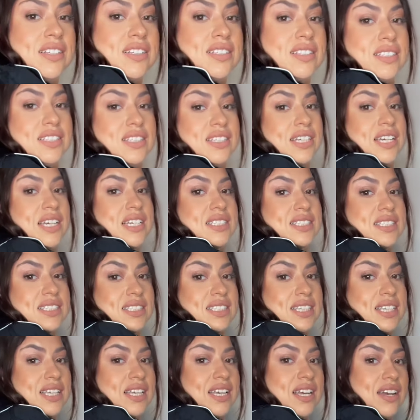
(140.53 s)
So you guys
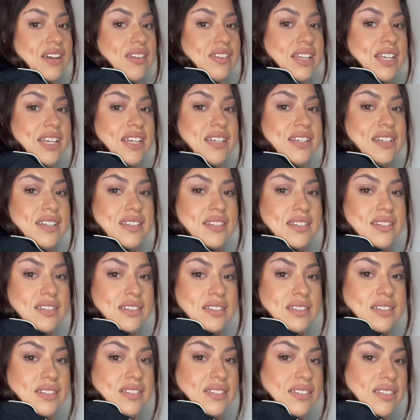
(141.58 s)
see how like
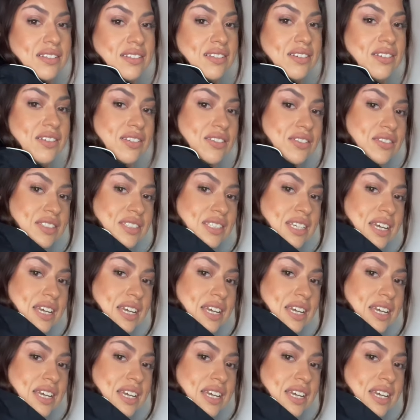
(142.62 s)
they're a little